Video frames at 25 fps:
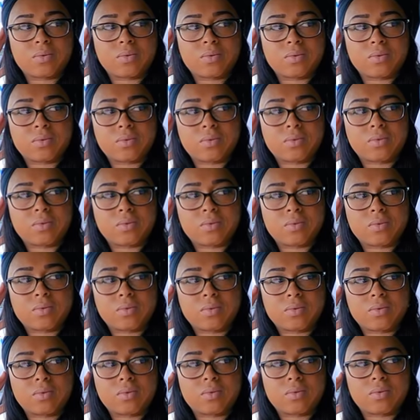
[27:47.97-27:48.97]

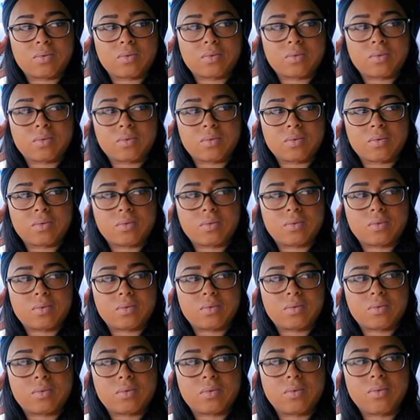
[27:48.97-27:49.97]

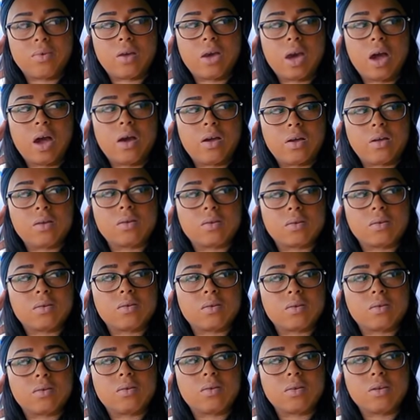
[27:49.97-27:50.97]

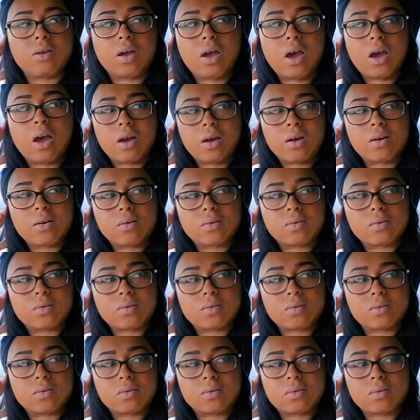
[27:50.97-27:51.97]

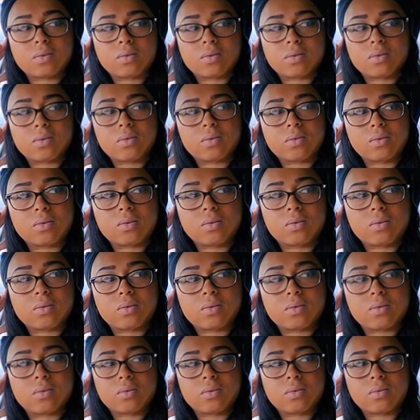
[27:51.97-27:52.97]

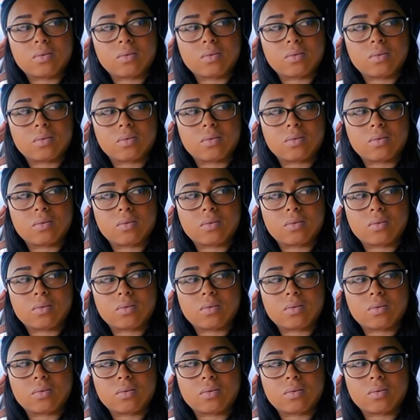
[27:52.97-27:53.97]

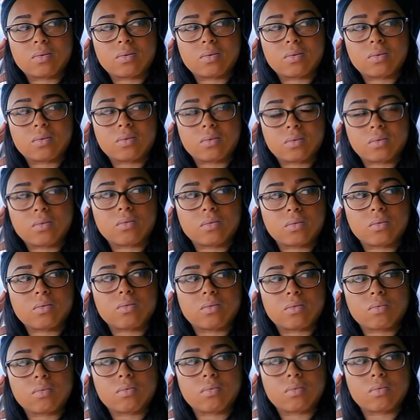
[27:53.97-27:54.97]

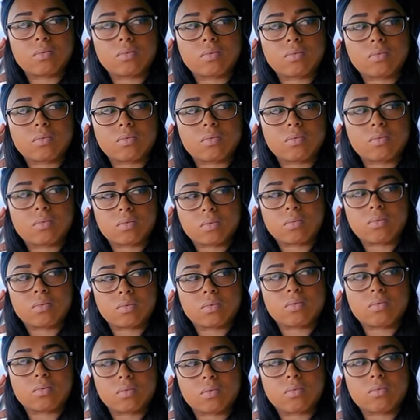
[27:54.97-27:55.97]
(not speaking)